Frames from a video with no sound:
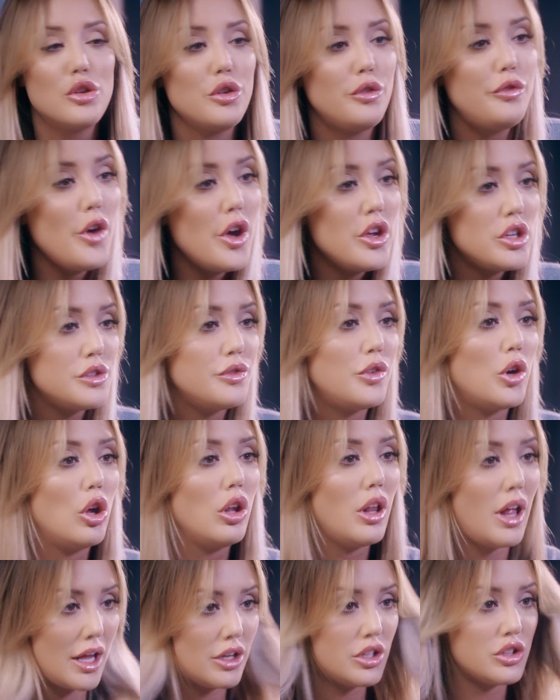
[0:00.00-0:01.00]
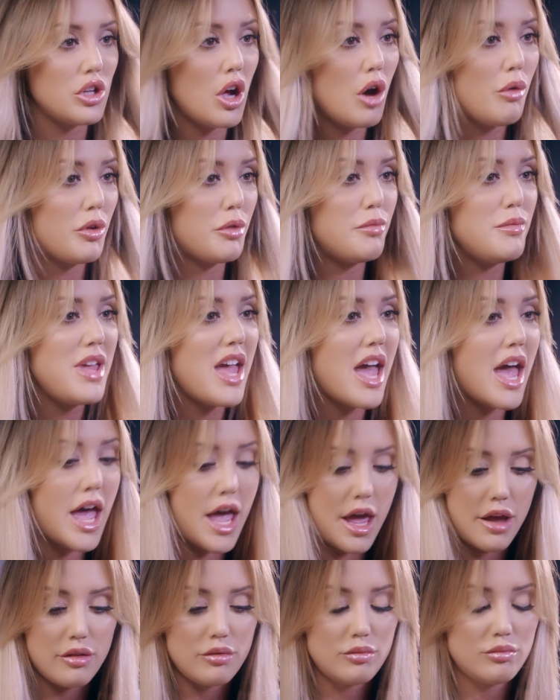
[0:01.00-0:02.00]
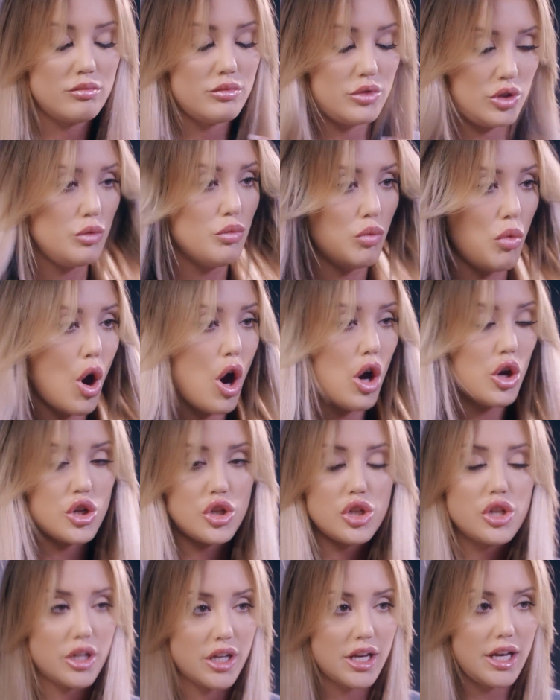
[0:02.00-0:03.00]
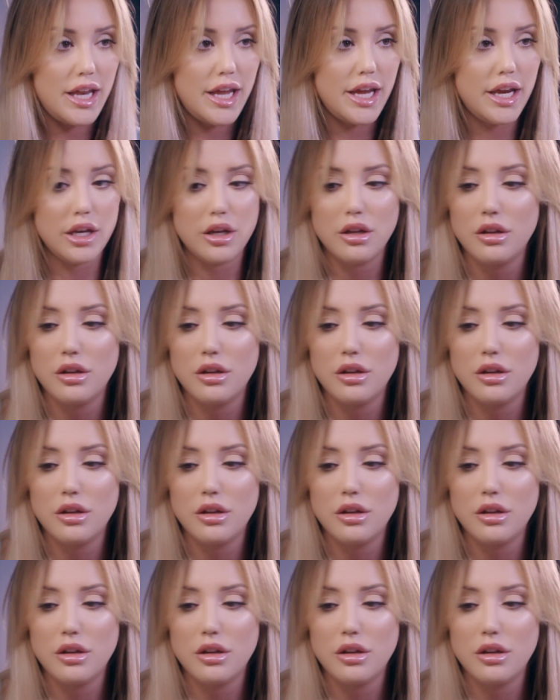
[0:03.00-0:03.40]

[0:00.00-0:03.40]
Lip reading: so first of all, I start with my hair washed, clean.